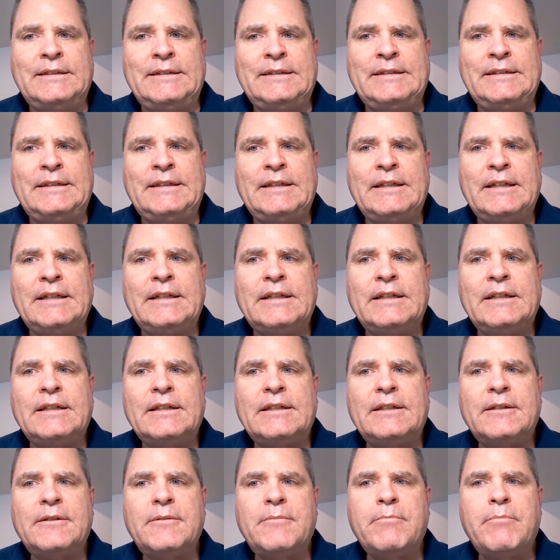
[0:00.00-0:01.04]

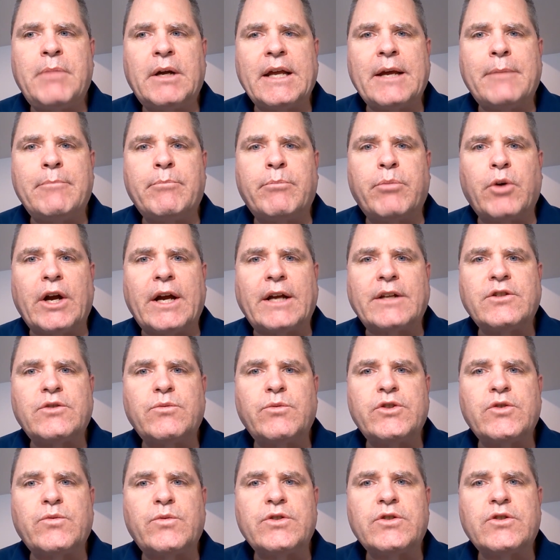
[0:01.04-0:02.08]
but a
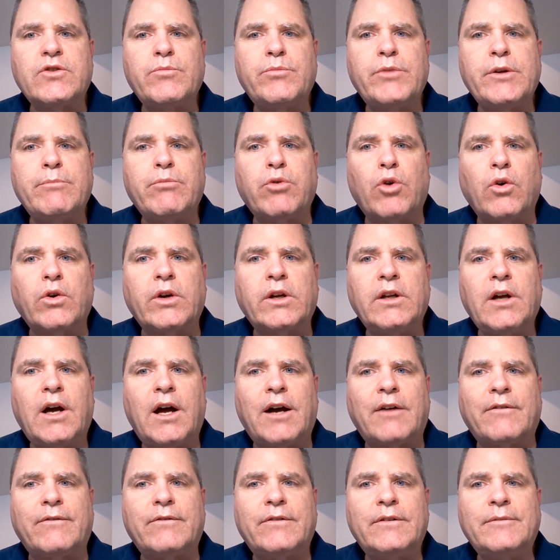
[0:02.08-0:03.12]
branch which was to be broken
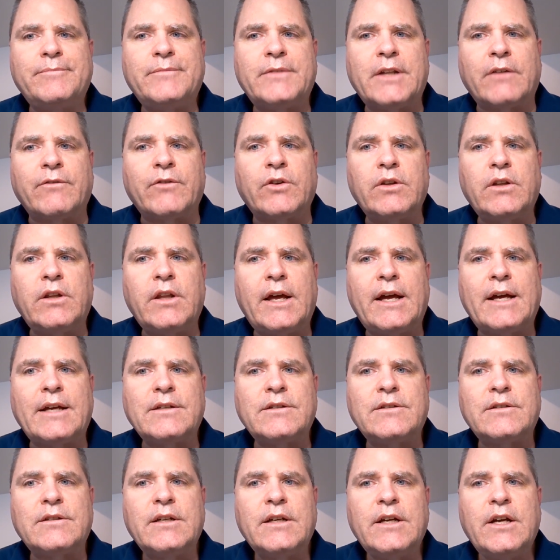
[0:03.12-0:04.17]
off.
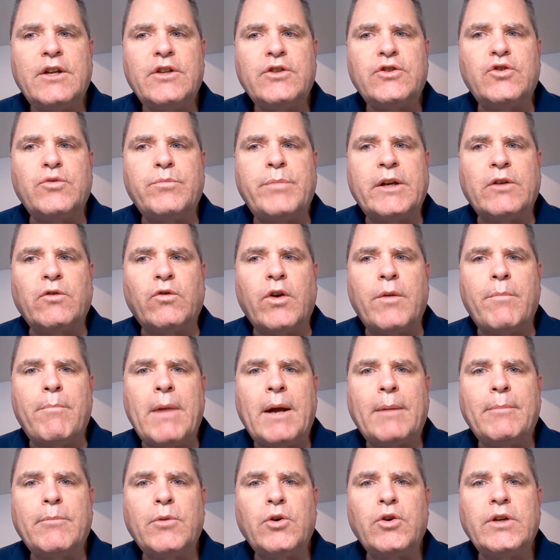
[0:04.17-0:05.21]
Nevertheless, to be
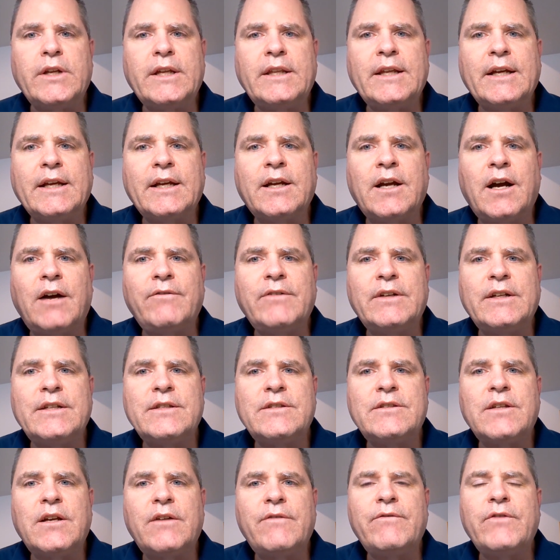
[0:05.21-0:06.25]
remembered in the
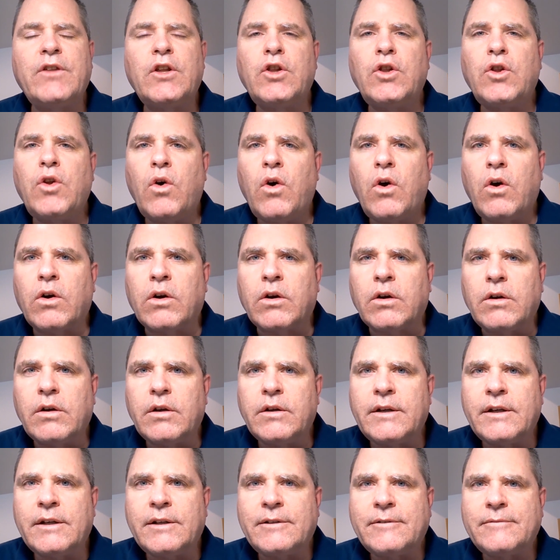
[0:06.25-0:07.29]
covenants of the
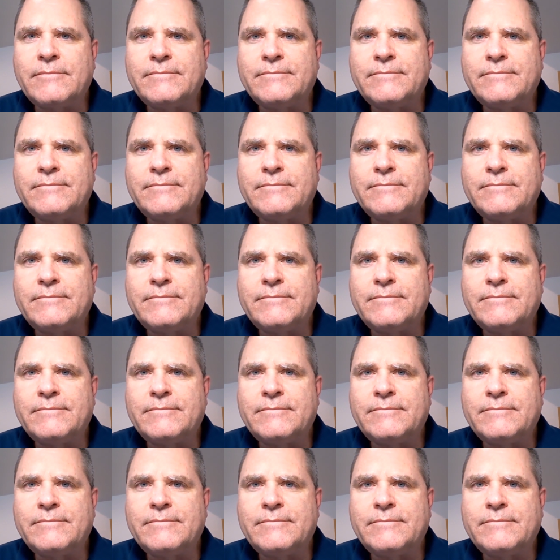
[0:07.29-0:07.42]
Lord,